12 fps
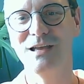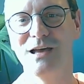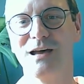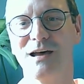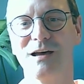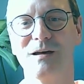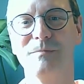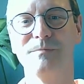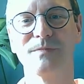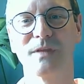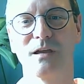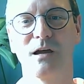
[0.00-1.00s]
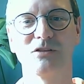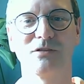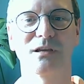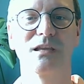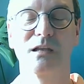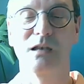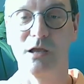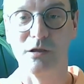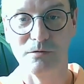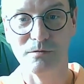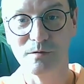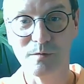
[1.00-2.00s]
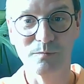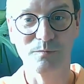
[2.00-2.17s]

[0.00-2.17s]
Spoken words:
eye tracking alone